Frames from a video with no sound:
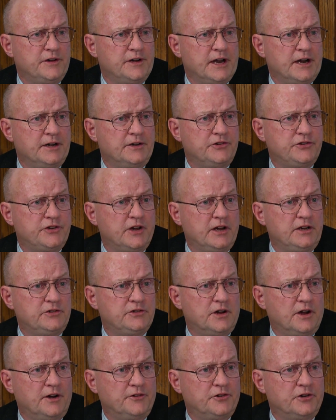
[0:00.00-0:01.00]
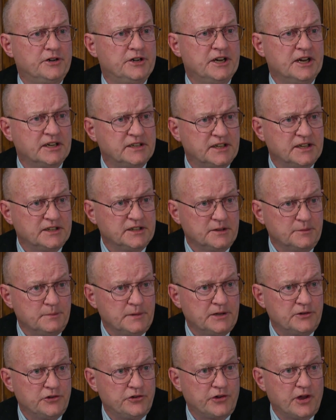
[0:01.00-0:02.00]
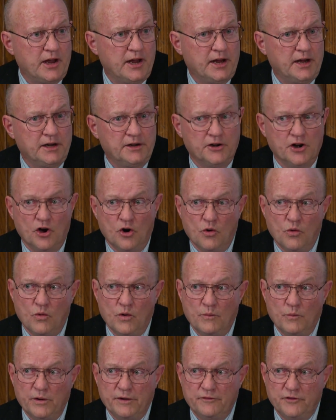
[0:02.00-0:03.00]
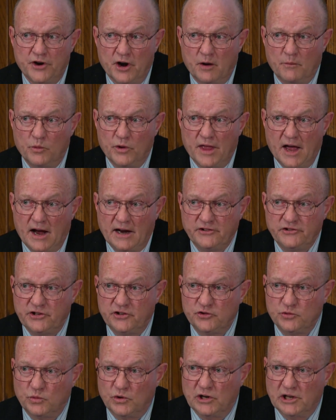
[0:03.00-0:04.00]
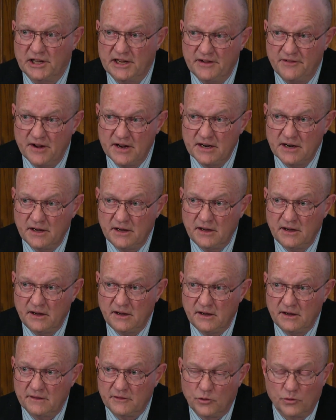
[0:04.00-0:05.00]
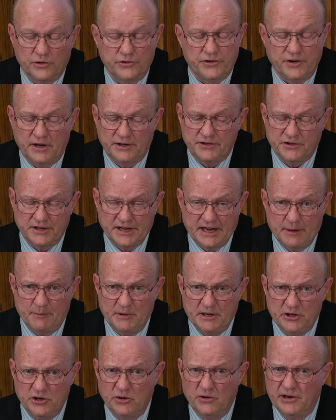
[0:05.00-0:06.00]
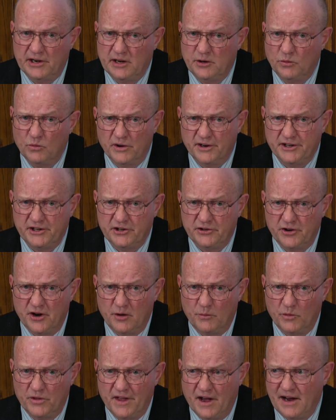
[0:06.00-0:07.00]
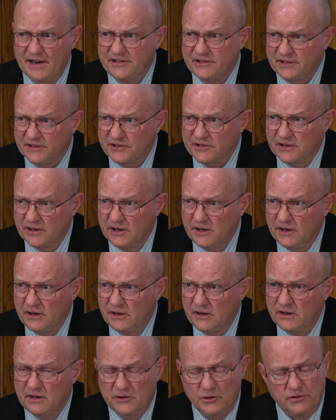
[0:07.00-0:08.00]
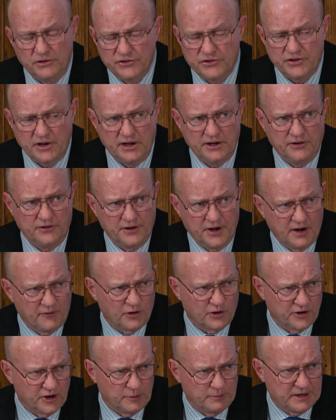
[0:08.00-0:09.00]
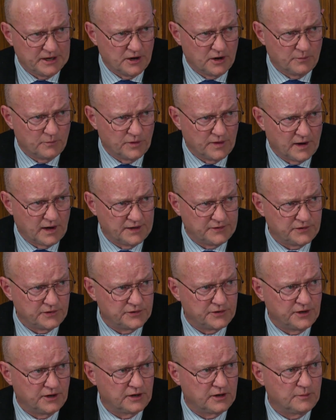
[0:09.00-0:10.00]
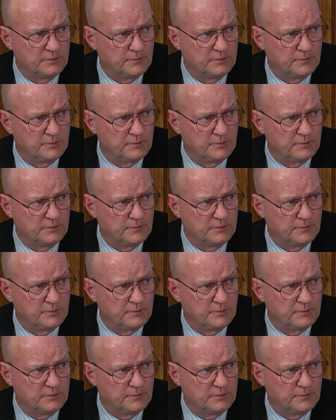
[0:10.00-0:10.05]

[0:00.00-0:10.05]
of the United States contradicting them and saying, no, when we're done with ISIS, we're leaving. Of course, that's an ambiguity. When are you done with ISIS? You could say you're never going to be done with ISIS, not